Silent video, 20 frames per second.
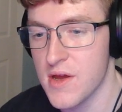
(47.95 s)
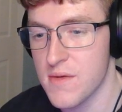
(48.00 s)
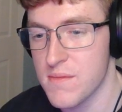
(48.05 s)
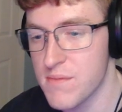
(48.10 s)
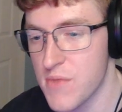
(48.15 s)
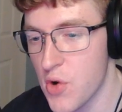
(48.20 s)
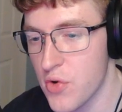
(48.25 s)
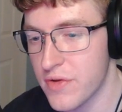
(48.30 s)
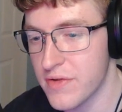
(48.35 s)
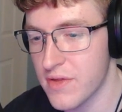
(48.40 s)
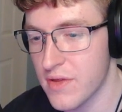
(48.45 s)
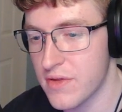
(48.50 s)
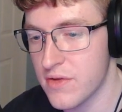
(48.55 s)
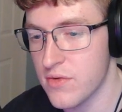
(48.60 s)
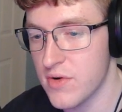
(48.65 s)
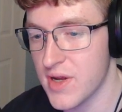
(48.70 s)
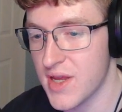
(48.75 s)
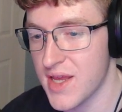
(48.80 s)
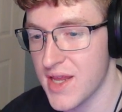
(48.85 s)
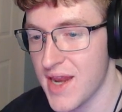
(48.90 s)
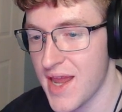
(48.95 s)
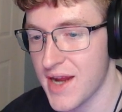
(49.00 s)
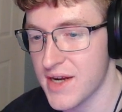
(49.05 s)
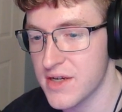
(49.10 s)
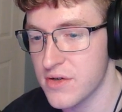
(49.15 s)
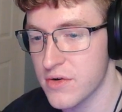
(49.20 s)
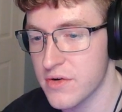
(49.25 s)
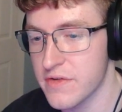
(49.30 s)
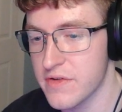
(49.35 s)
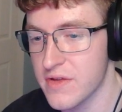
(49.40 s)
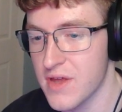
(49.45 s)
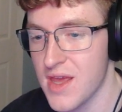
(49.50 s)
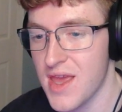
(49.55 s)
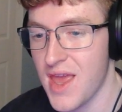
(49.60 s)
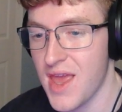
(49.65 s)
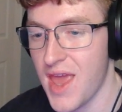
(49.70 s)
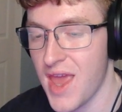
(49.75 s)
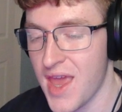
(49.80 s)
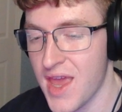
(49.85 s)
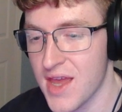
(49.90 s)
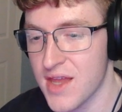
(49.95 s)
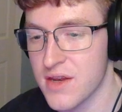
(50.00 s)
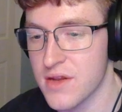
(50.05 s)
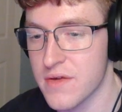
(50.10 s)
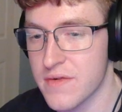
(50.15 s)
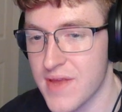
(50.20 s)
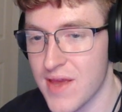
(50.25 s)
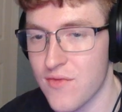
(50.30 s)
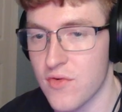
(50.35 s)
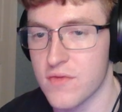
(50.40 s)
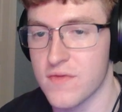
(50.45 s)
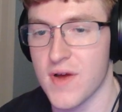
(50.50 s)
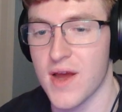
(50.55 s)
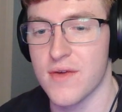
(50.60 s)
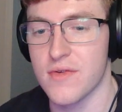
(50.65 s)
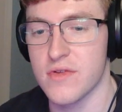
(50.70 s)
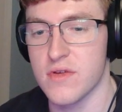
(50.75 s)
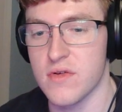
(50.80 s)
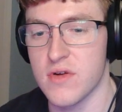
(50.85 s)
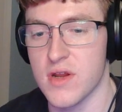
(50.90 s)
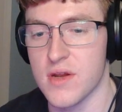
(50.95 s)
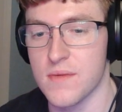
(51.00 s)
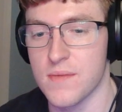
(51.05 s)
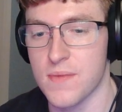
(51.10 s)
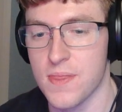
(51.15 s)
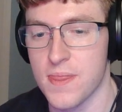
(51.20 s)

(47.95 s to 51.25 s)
most of the suited connectors, and 7-5 suited.